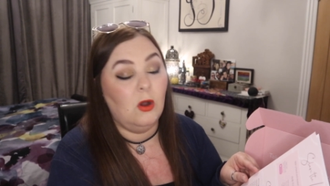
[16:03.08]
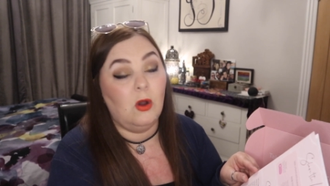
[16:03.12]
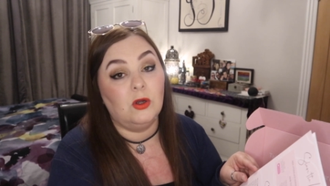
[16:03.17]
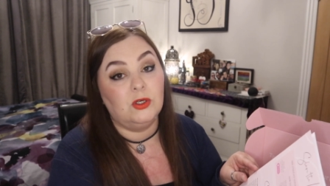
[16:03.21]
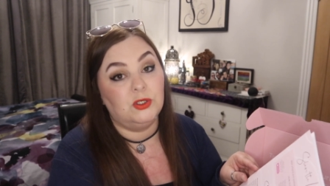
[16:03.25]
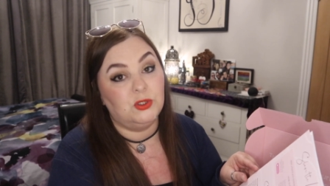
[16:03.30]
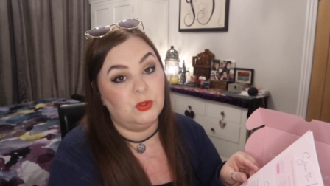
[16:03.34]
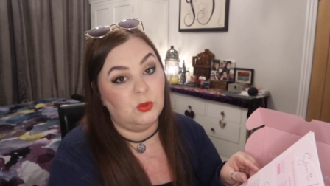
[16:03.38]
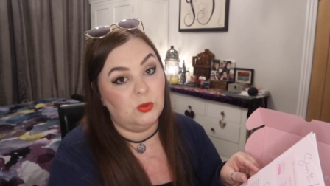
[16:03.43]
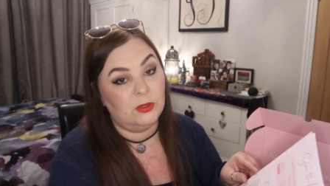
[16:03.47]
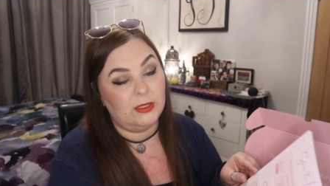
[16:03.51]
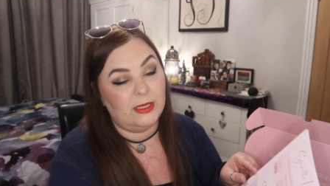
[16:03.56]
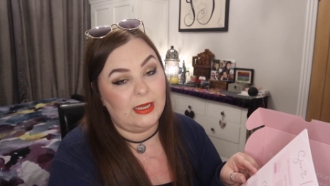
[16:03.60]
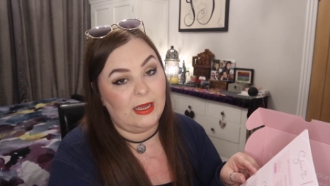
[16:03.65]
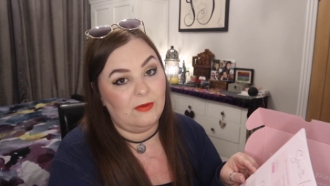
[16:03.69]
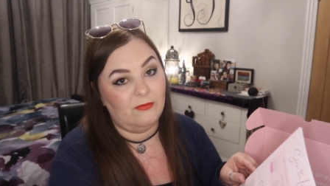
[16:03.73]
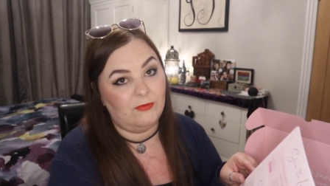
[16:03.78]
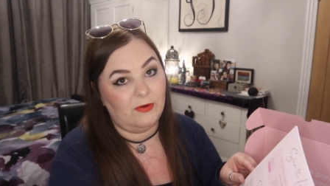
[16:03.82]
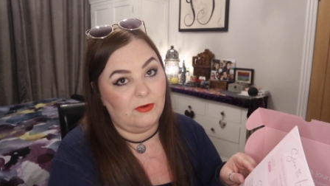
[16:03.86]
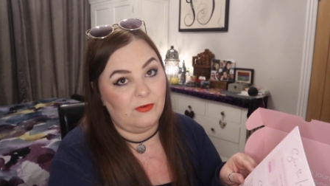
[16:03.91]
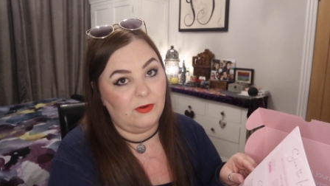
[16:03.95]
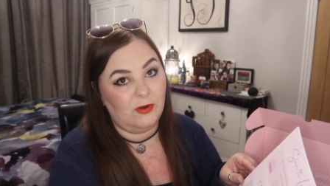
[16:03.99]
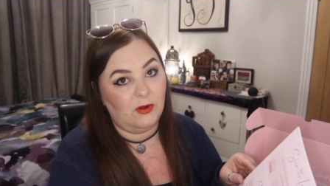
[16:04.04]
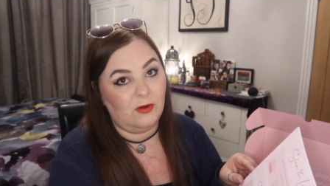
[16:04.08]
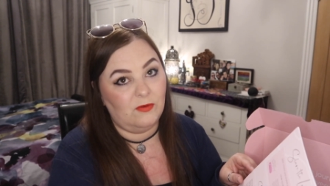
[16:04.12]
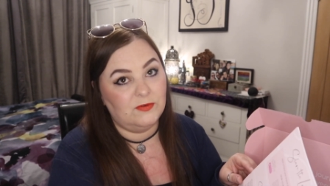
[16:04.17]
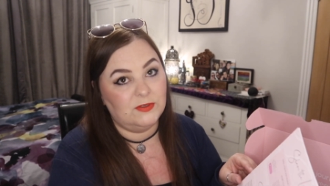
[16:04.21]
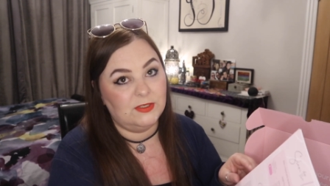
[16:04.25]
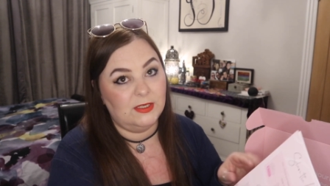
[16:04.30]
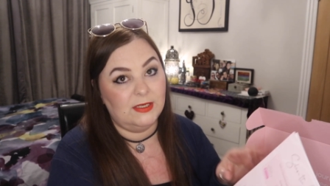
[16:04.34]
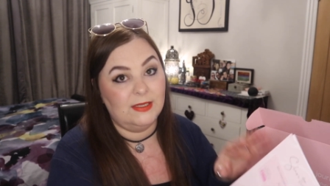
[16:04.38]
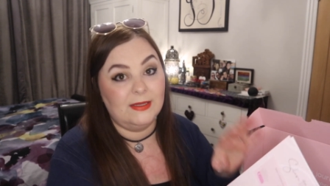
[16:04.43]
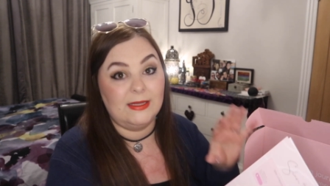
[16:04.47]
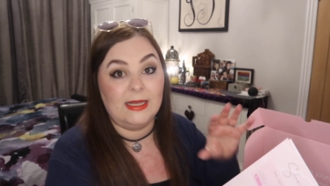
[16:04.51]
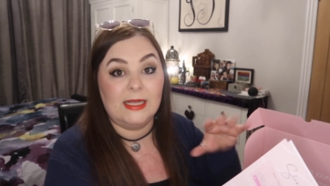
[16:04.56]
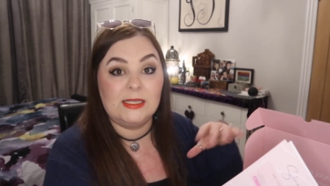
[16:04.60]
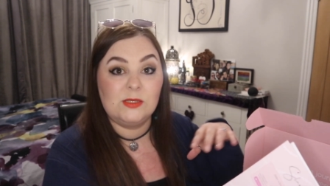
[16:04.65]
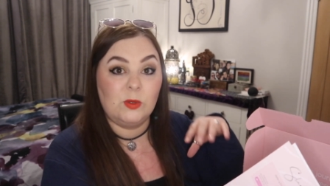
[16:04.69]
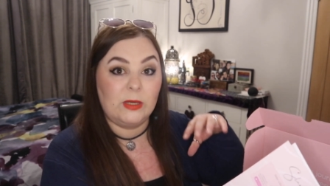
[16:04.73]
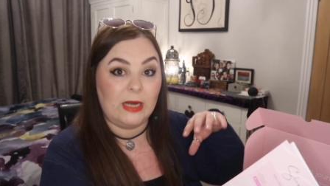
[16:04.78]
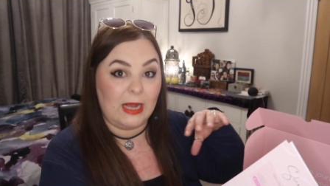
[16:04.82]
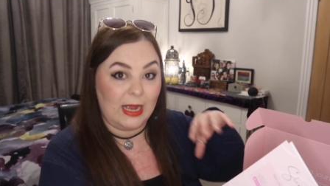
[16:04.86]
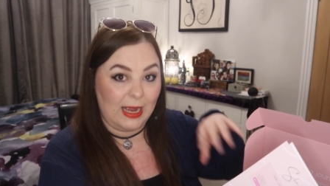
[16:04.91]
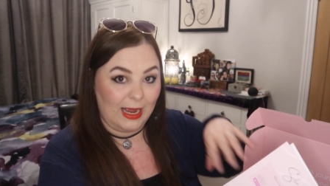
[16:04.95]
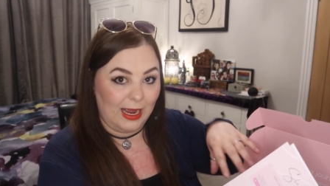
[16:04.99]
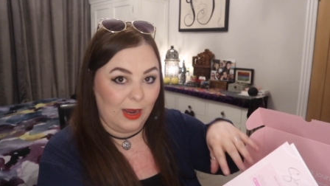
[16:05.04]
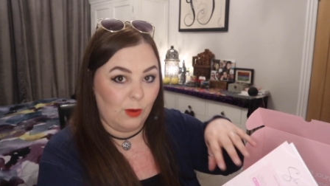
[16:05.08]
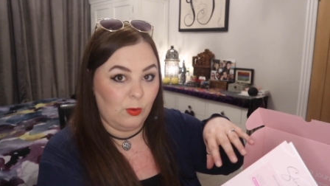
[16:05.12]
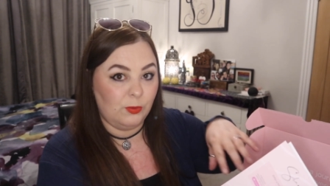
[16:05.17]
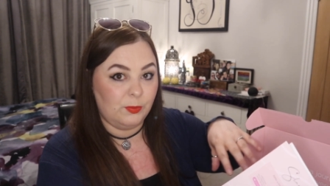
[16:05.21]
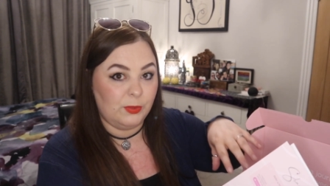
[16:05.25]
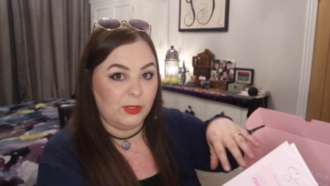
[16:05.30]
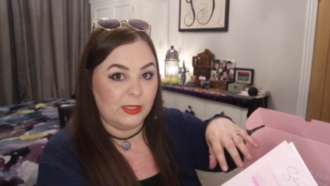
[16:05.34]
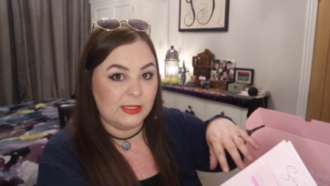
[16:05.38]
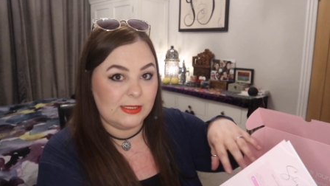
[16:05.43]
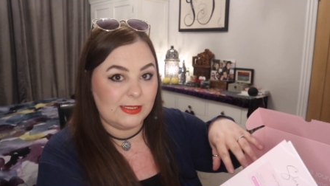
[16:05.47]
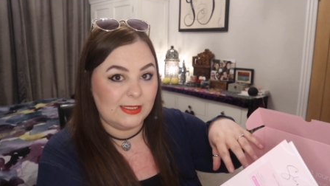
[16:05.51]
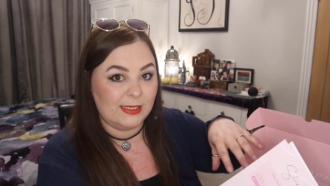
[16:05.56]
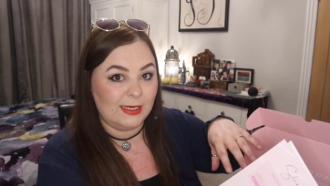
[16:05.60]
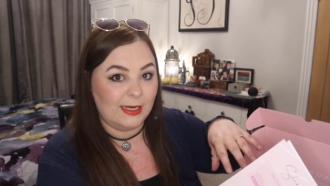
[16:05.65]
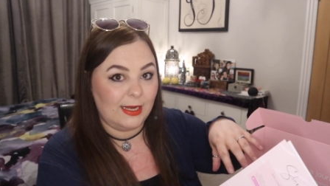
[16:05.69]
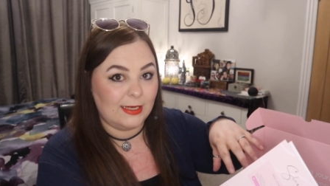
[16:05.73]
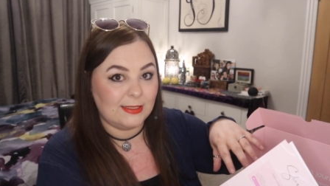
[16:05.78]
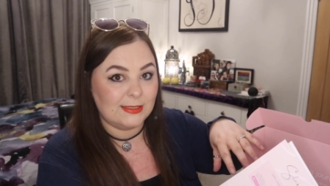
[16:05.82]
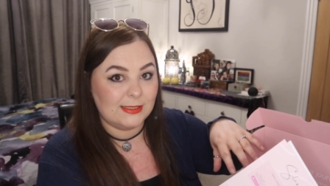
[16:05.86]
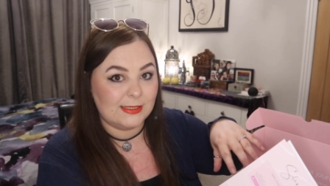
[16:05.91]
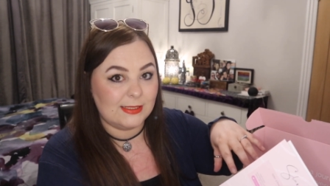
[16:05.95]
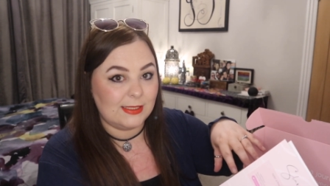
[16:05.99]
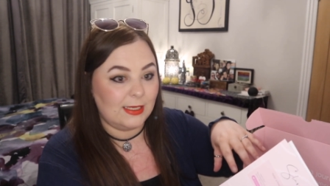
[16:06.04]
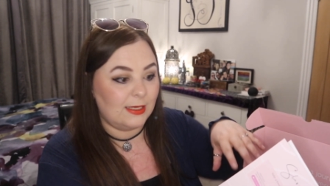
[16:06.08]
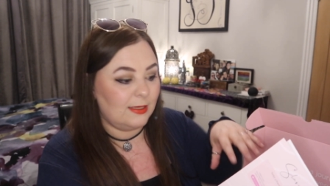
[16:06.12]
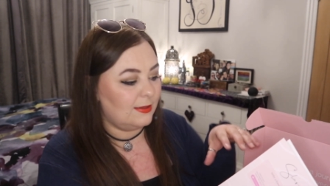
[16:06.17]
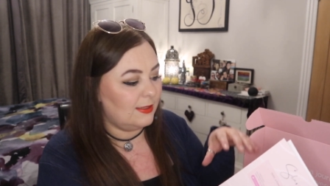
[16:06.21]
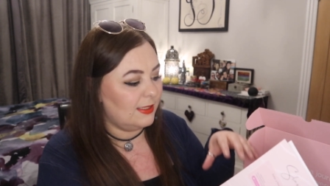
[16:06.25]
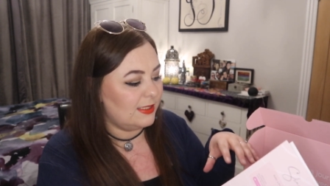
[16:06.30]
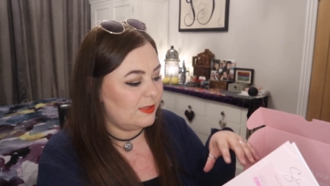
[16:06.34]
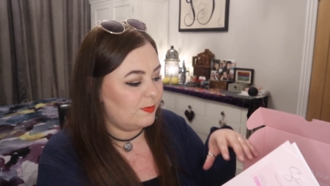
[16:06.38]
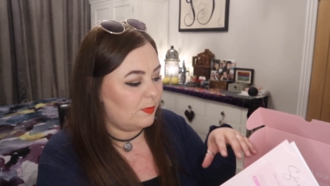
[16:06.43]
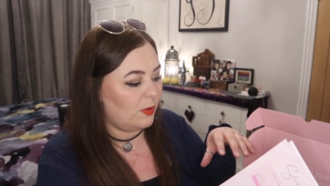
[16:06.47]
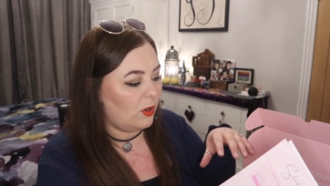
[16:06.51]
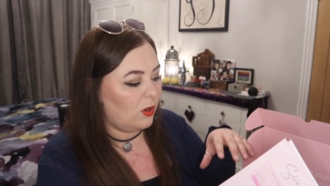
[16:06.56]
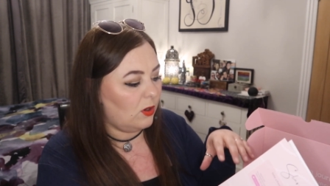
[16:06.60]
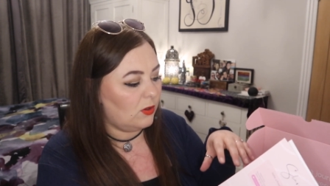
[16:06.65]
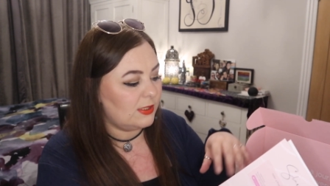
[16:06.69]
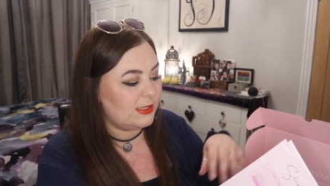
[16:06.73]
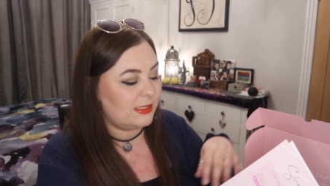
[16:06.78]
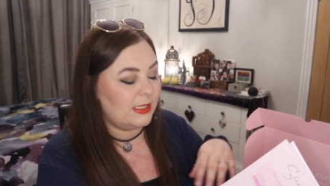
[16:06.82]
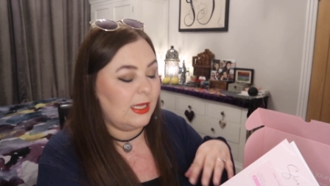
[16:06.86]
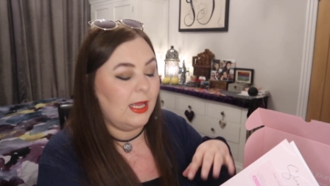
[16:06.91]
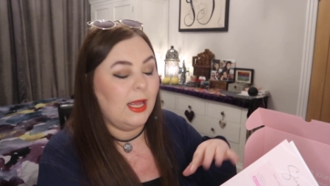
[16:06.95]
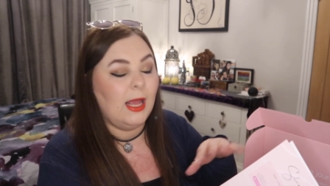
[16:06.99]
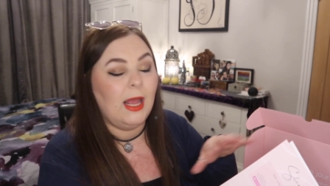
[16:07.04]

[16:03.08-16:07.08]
or don't get very often that's what i would personally like to see in this box